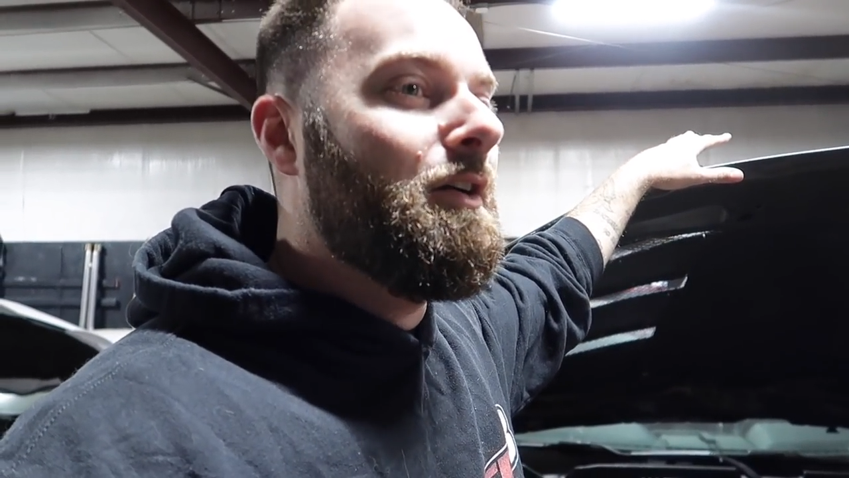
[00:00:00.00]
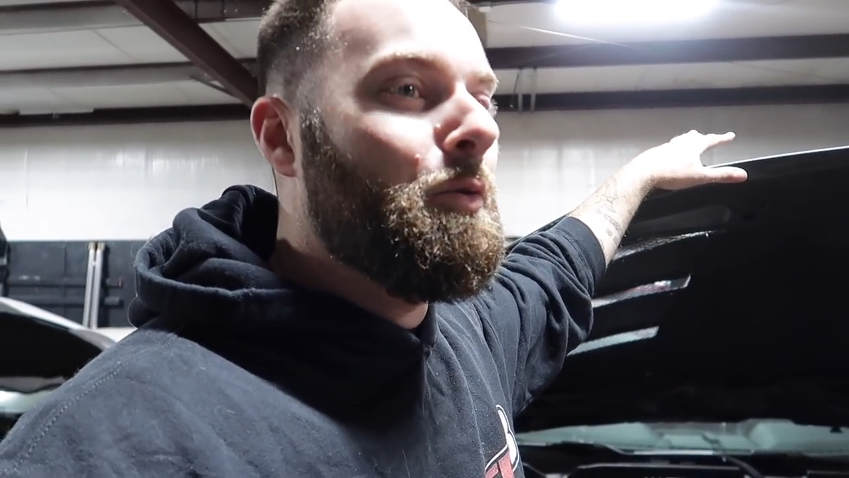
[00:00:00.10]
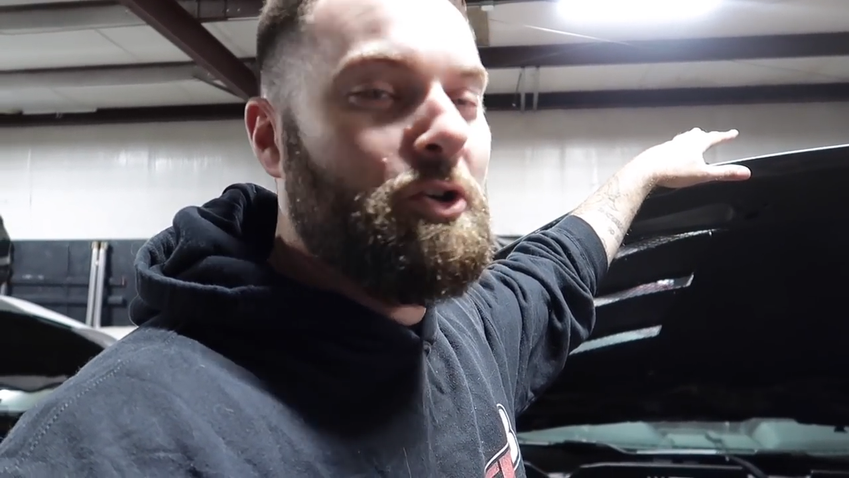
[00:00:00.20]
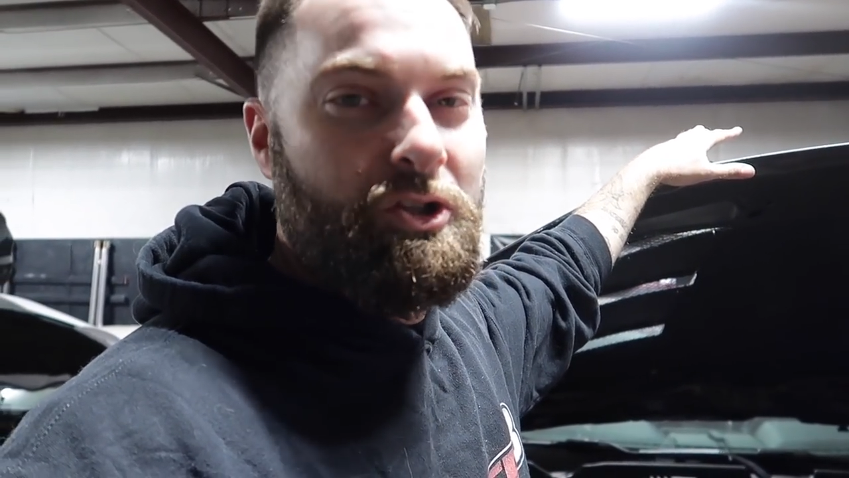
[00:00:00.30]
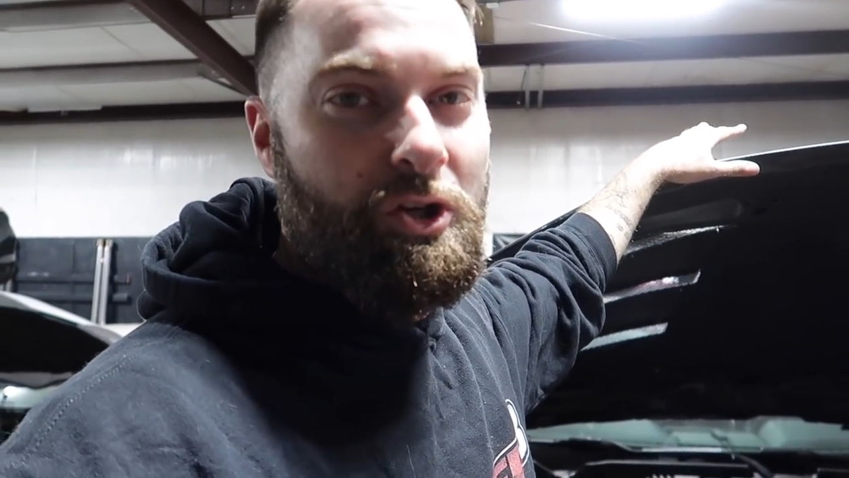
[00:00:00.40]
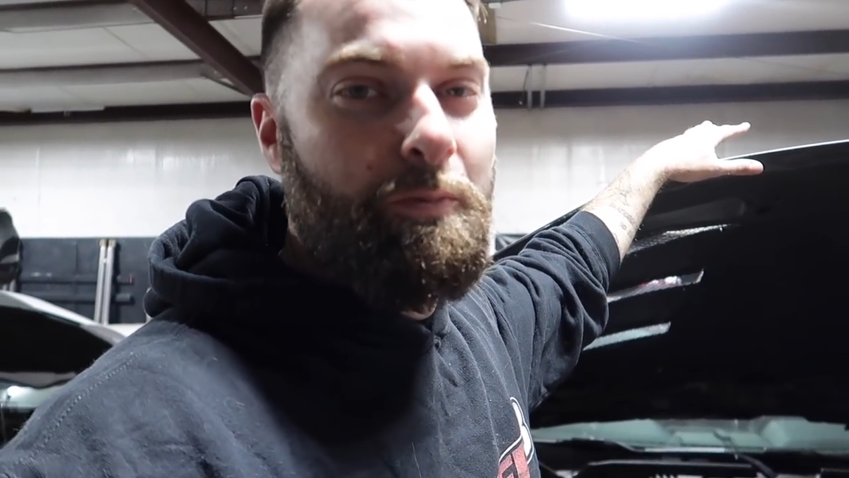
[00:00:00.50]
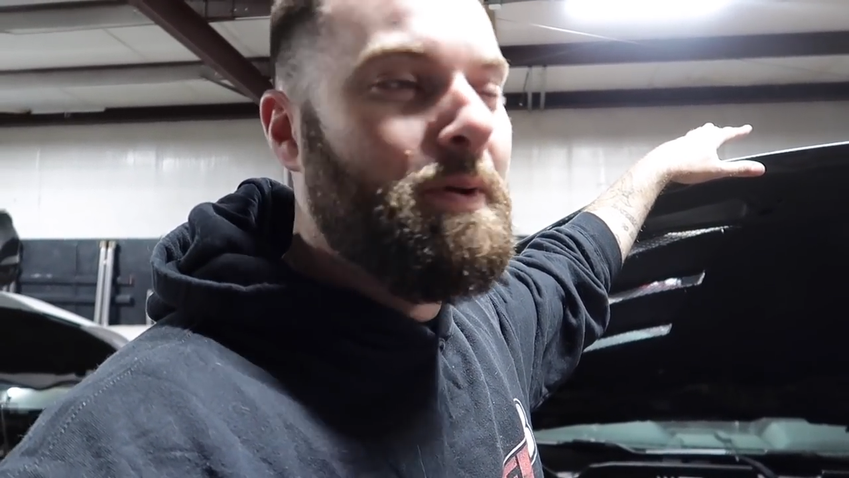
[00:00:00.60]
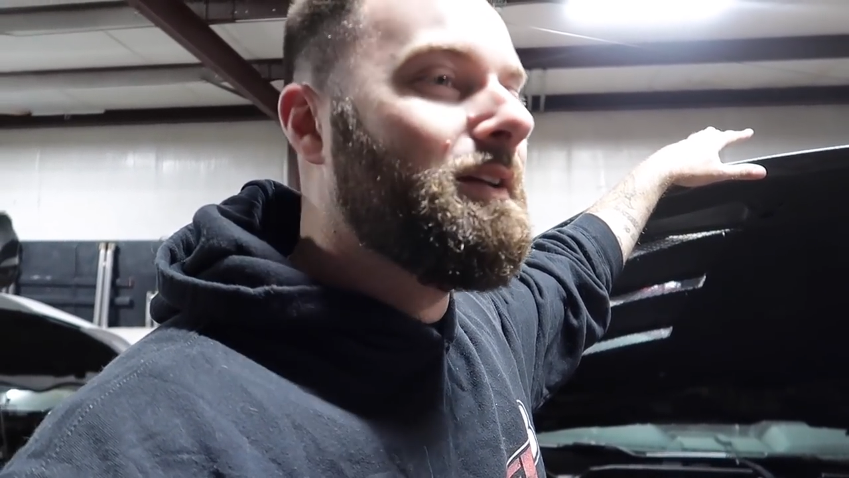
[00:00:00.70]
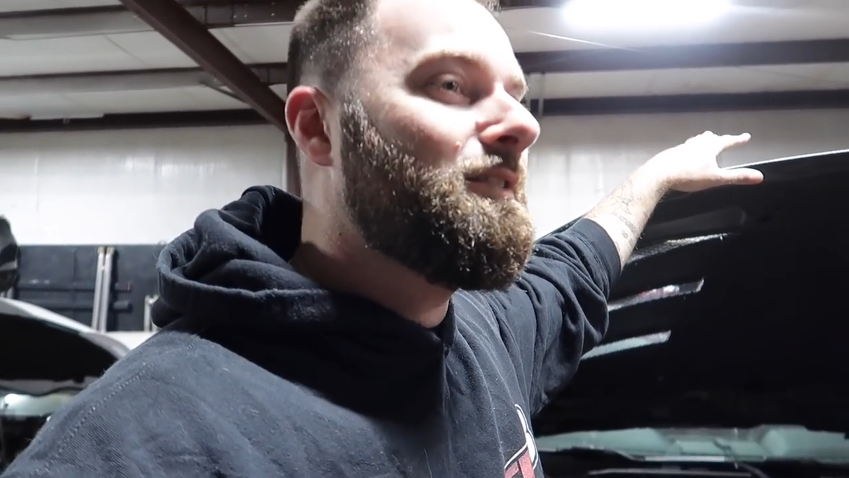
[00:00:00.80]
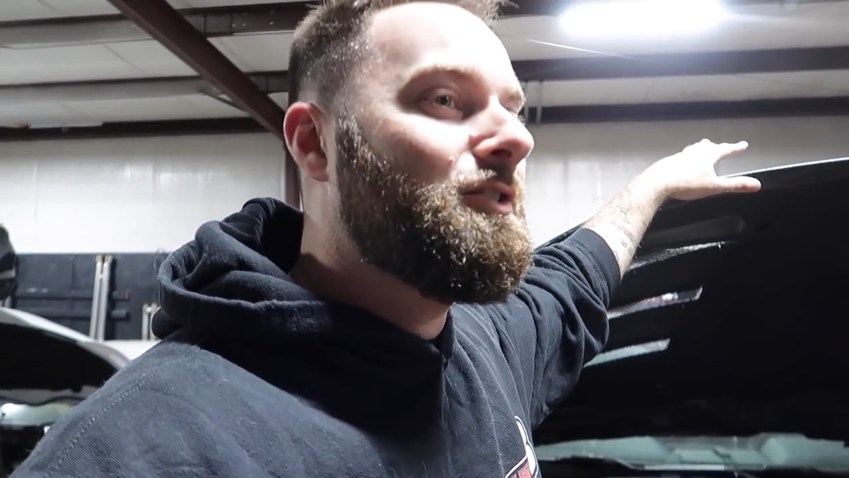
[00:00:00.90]
We're
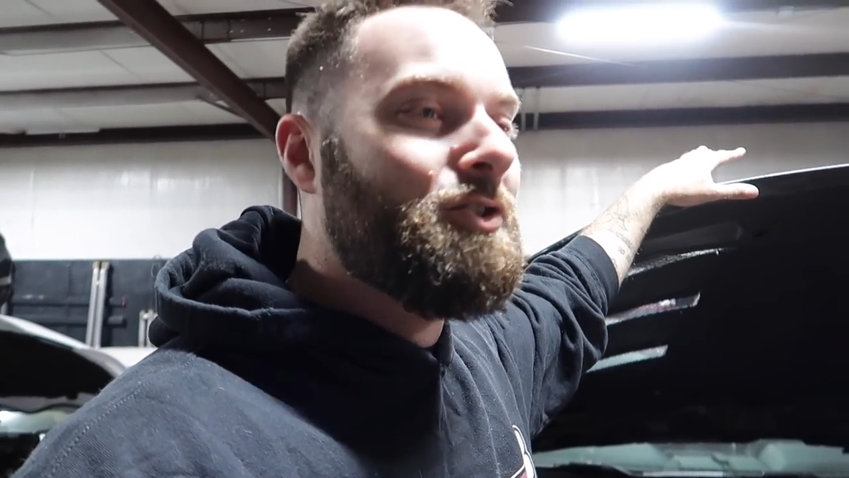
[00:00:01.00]
stupid.